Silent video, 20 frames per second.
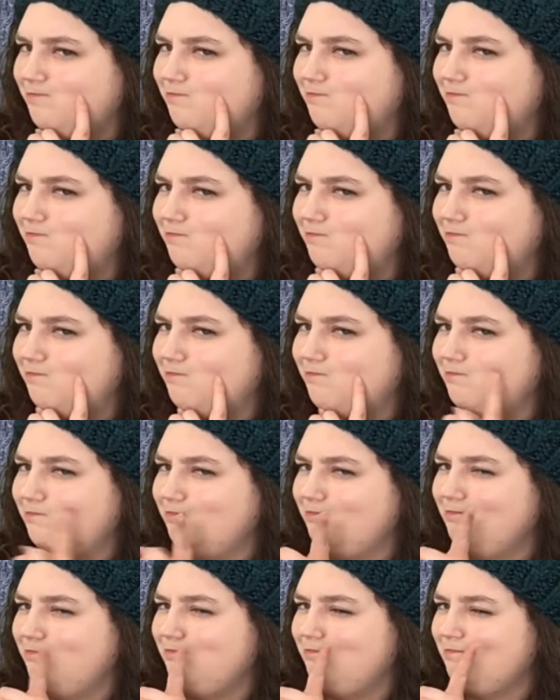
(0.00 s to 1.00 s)

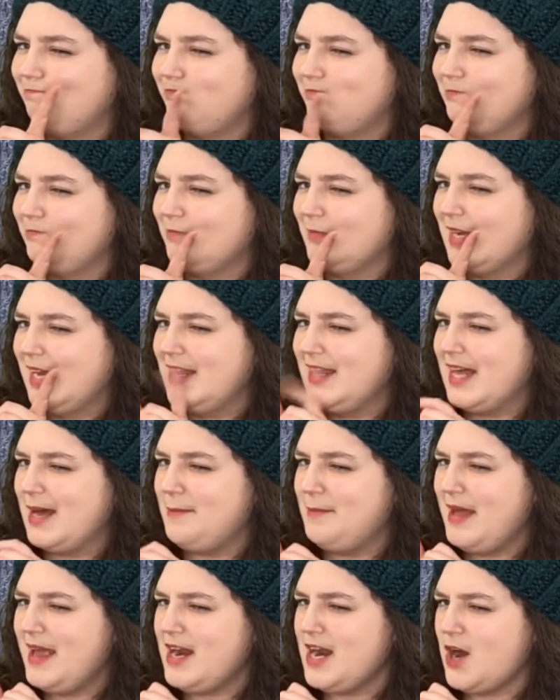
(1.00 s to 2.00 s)
That
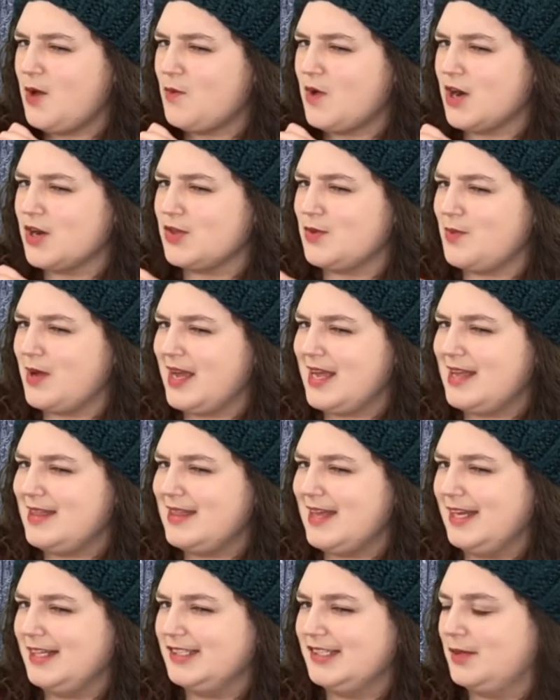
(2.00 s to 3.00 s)
may not work the way he
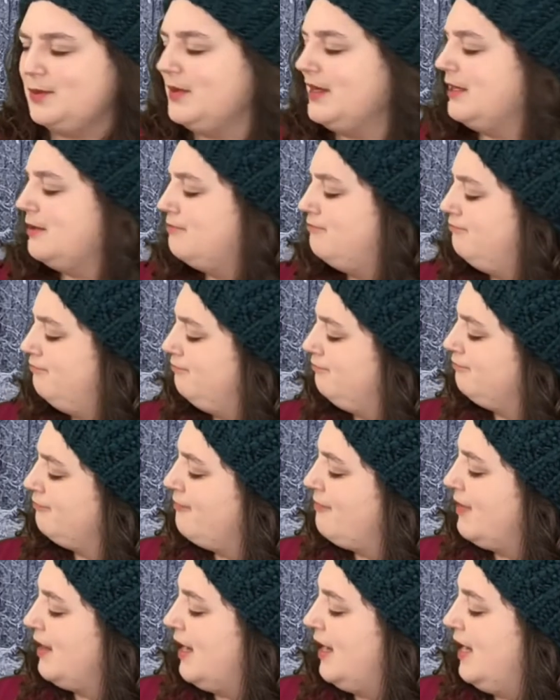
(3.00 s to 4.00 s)
thinks it will.
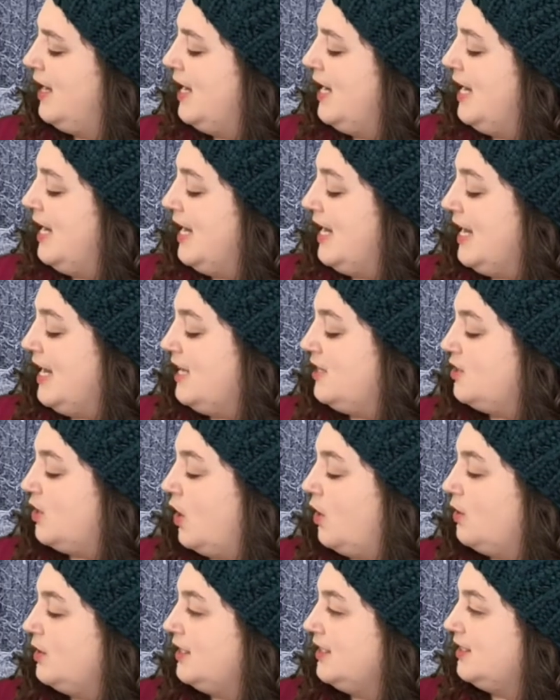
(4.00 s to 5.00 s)
He
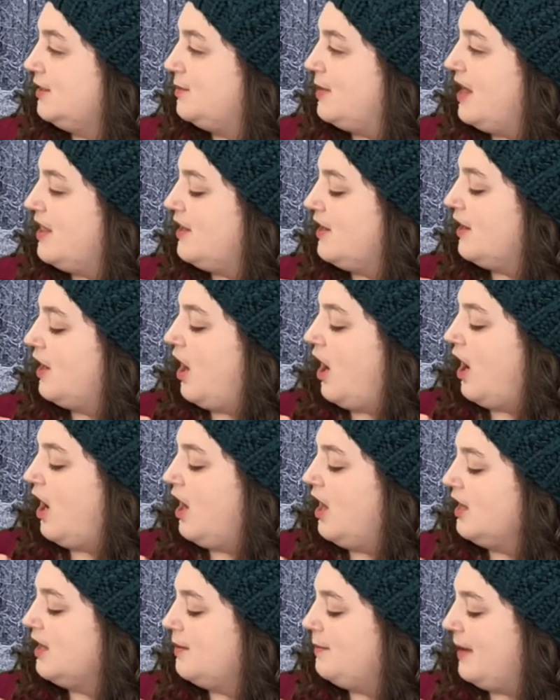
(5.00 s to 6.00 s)
told his mother
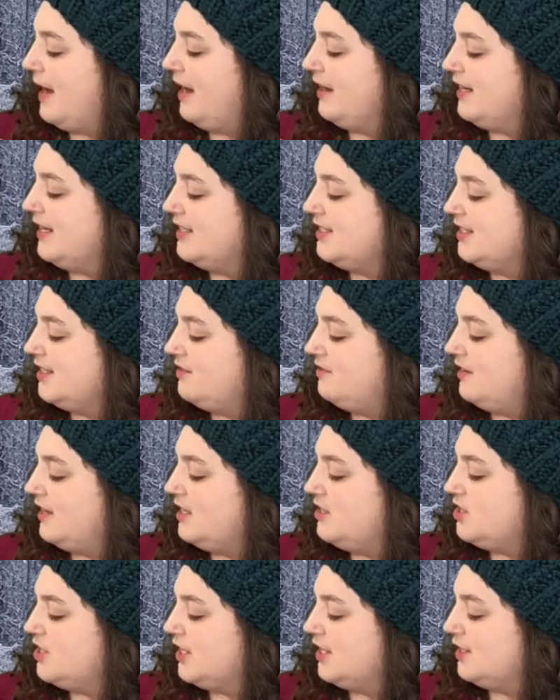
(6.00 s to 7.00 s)
all about his
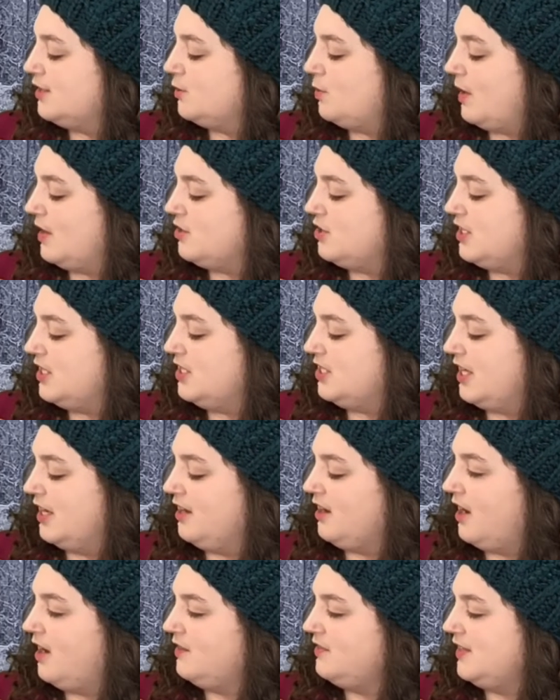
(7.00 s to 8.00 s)
adventures while she
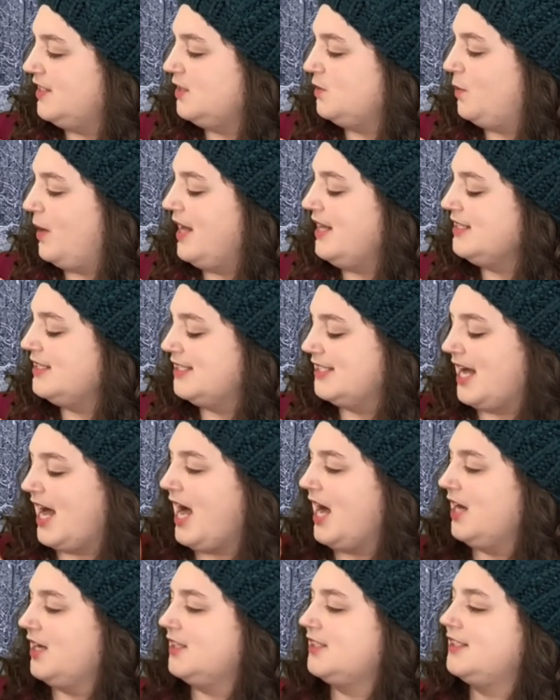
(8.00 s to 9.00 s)
took off his wet
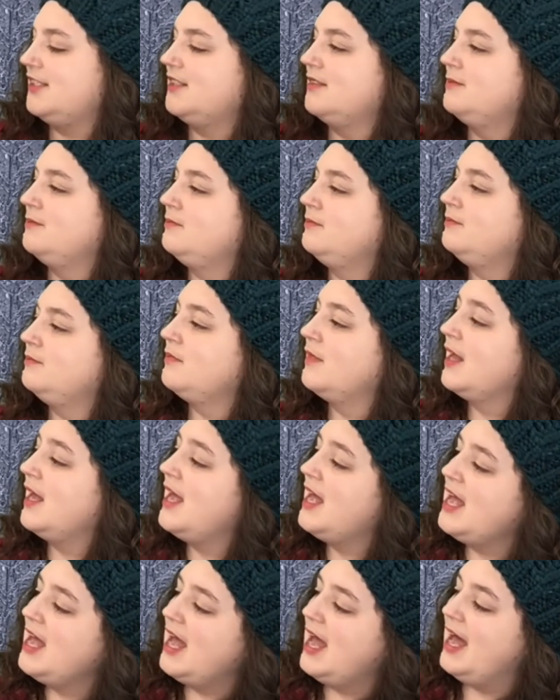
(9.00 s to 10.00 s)
socks.
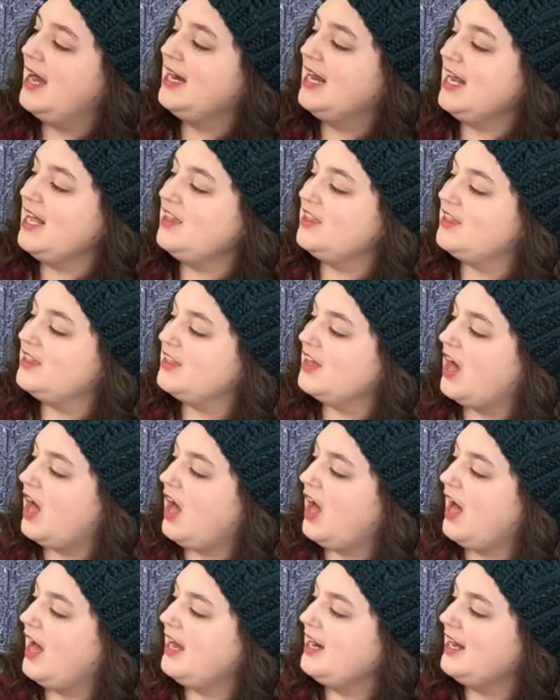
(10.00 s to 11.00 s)
And he
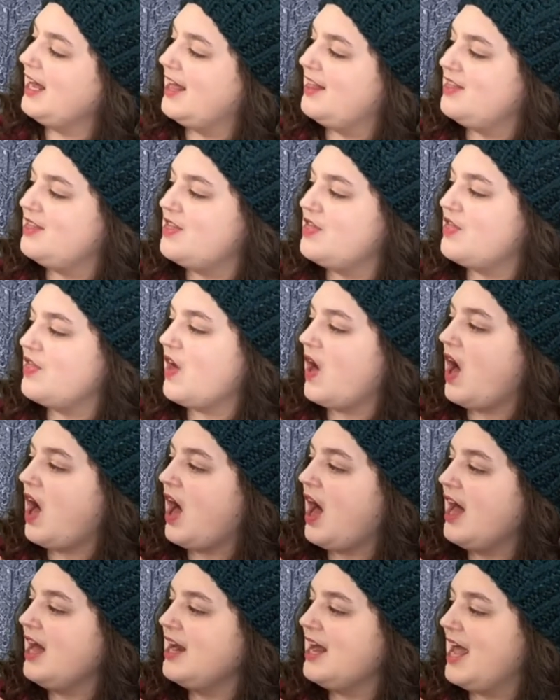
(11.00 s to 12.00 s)
thought and
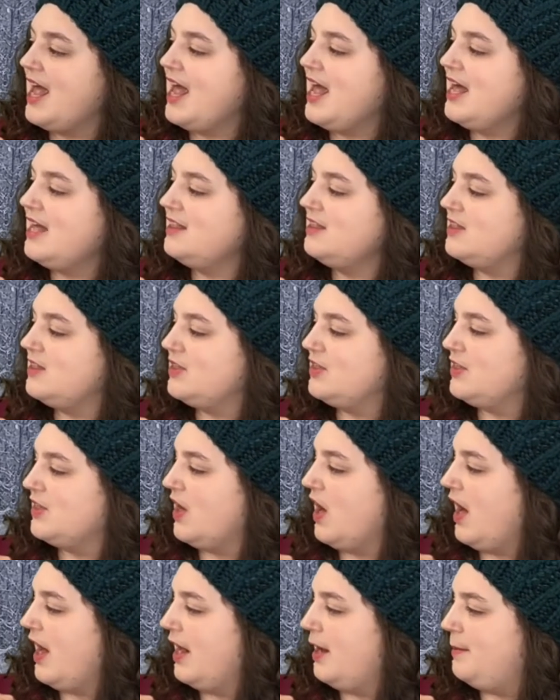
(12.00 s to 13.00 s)
thought and
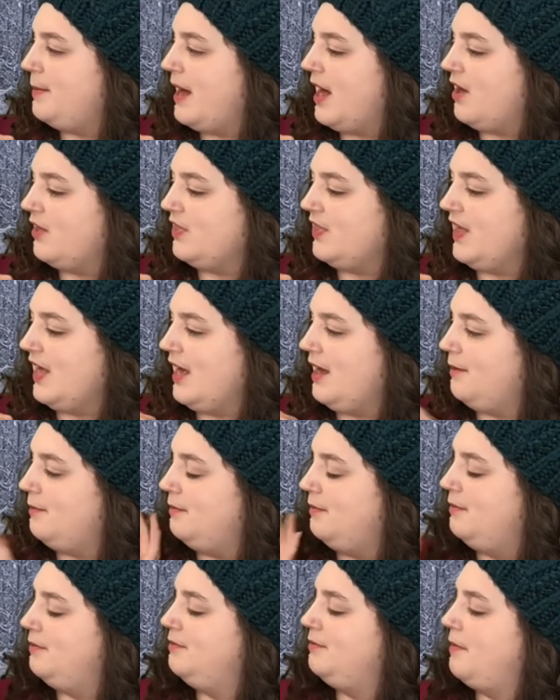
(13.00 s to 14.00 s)
thought about them.